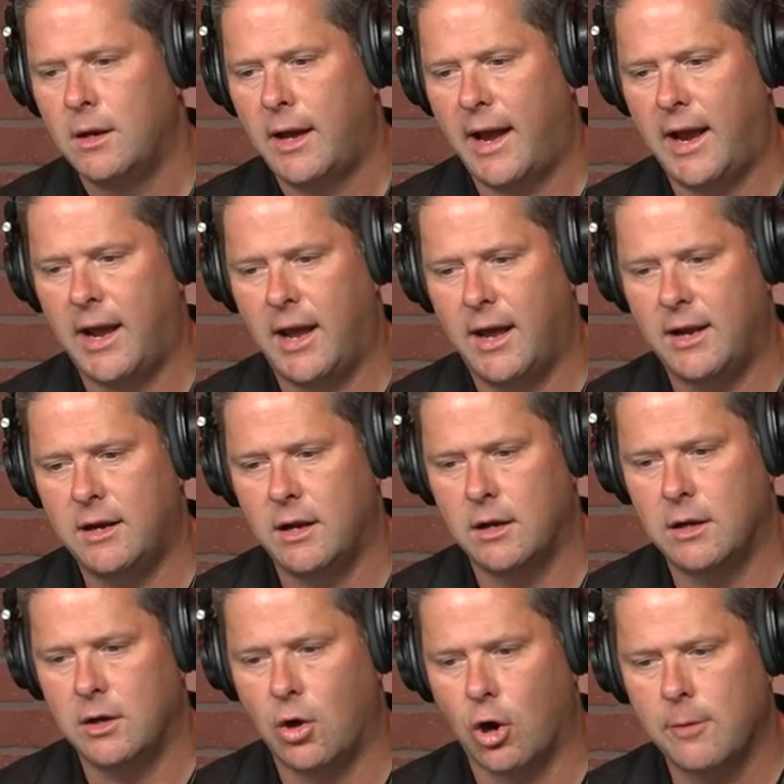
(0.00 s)
And
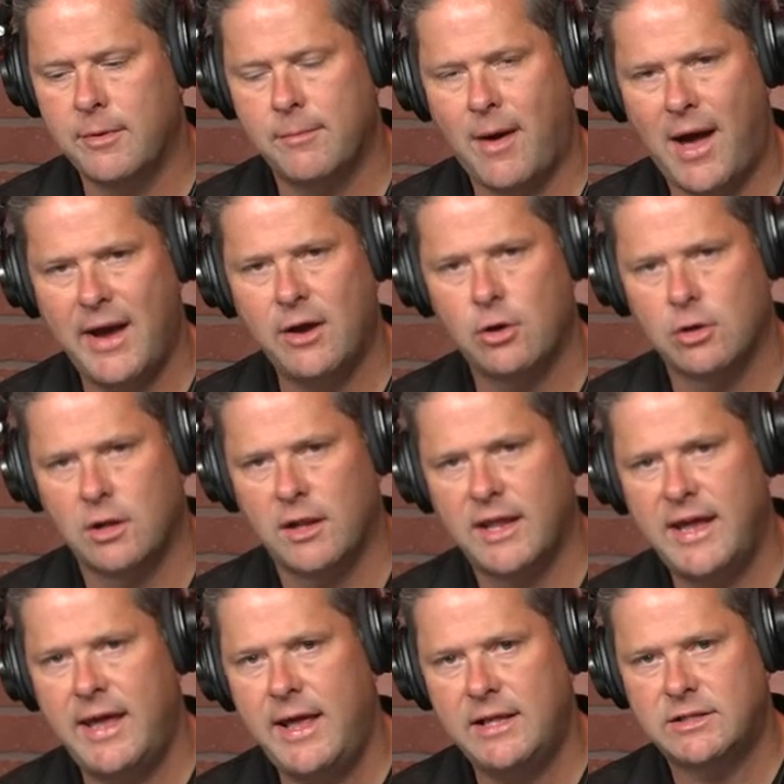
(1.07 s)
Urban Meyer
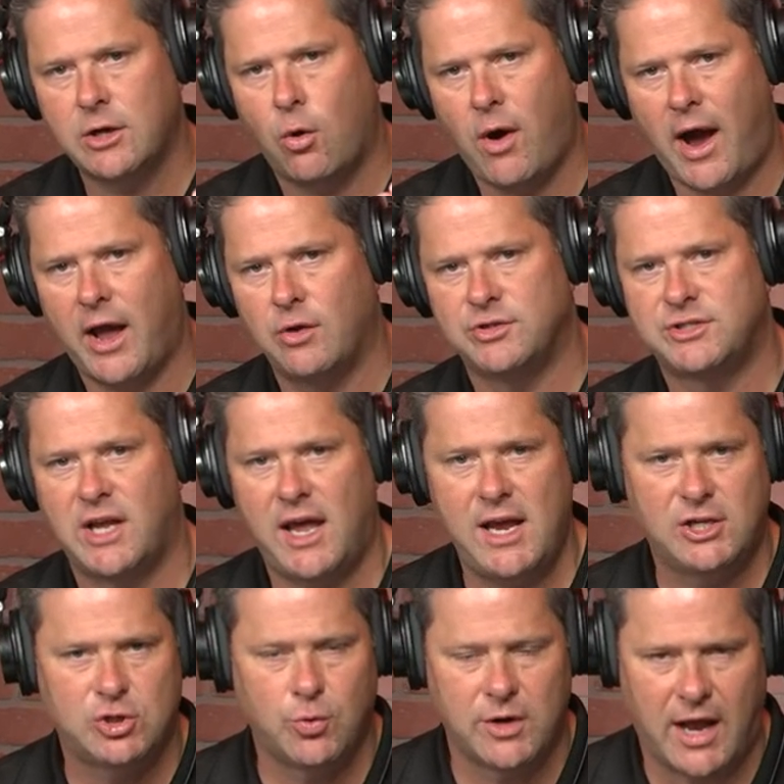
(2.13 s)
leads Ohio
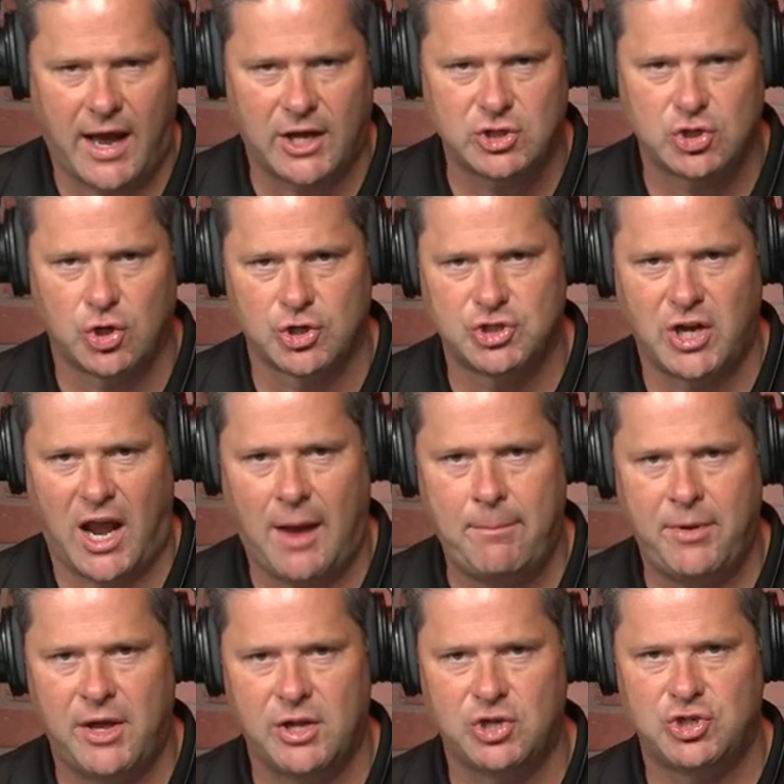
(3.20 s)
State to a national
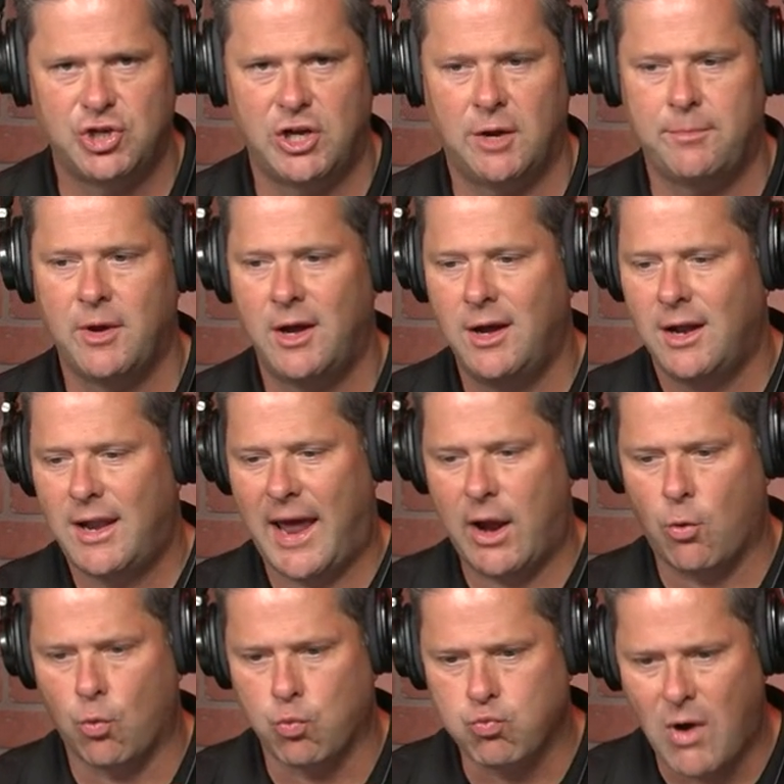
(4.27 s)
championship, like
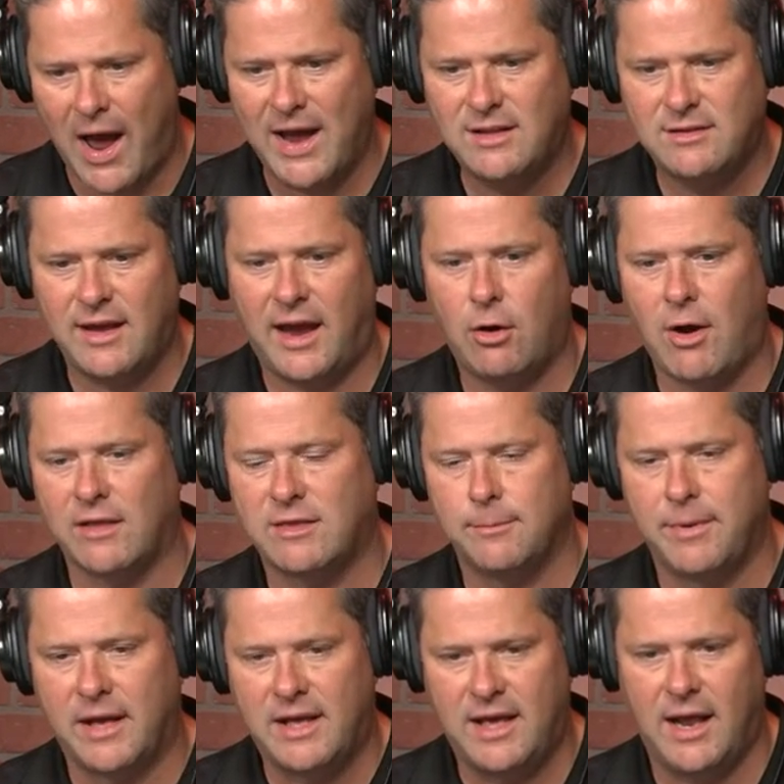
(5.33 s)
right there at the
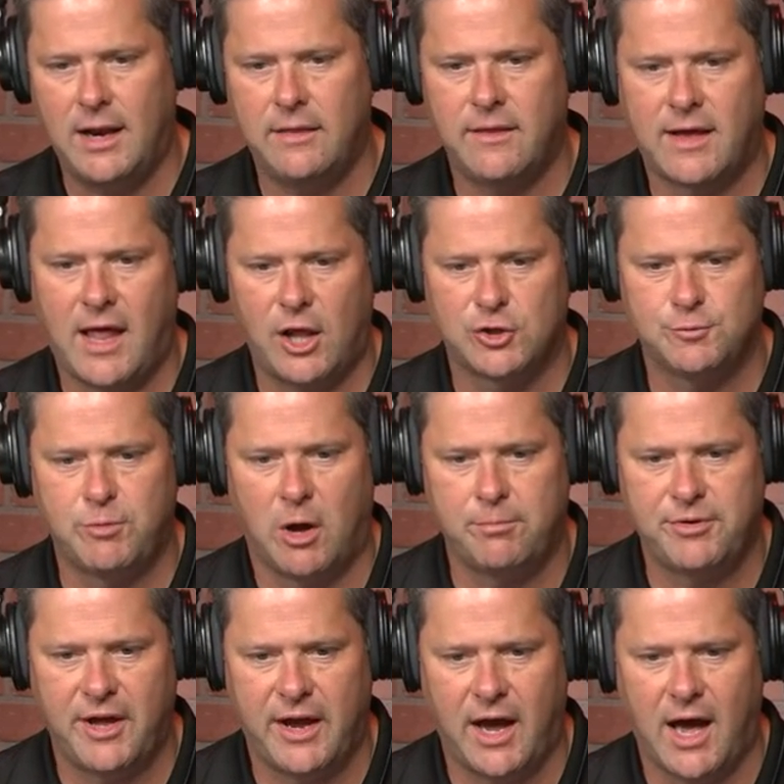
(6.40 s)
beginning of the college football
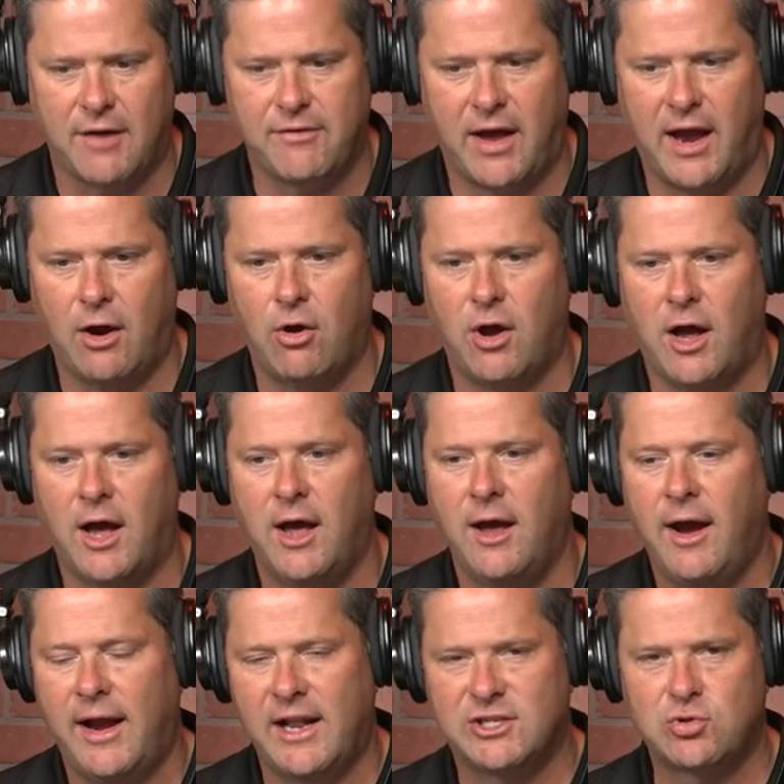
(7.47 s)
playoff era.
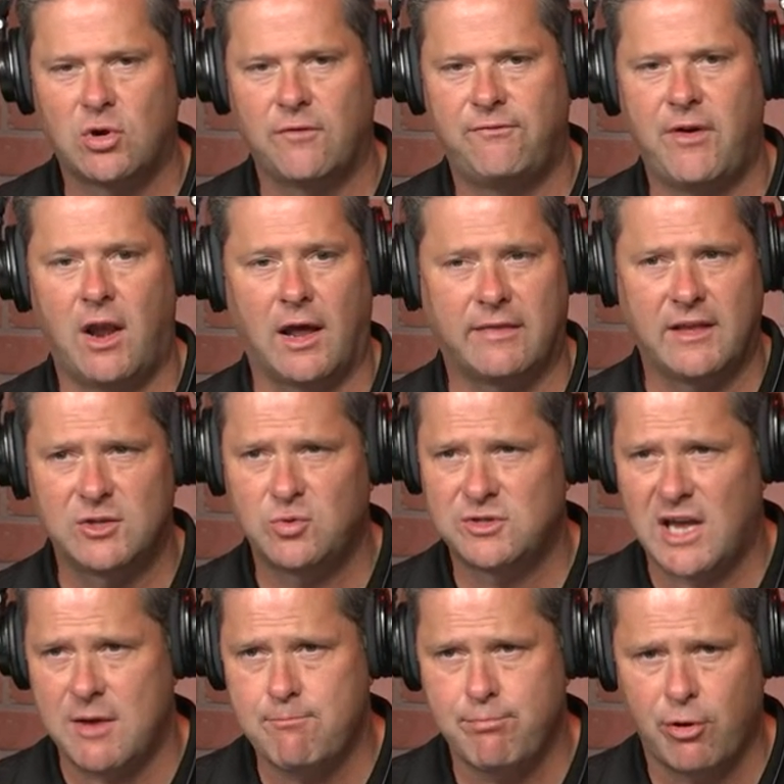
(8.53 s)
And it sort of felt like this was
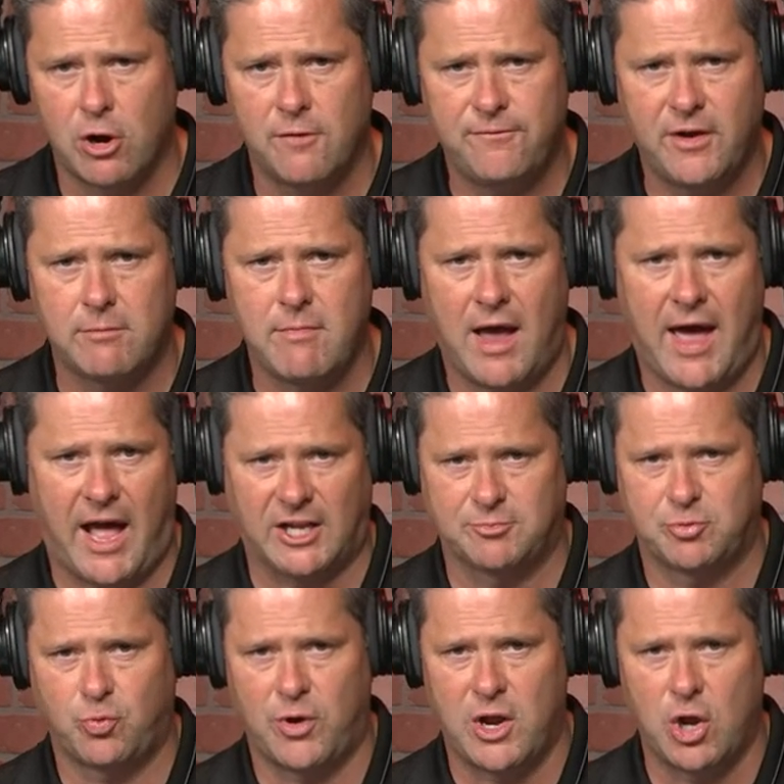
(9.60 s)
a perfect match
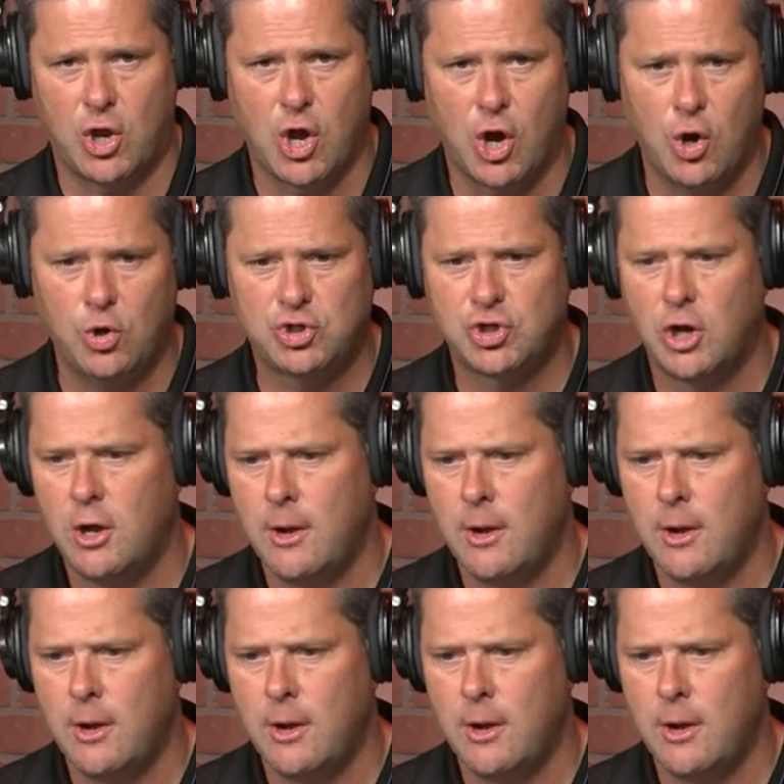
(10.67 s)
between coach,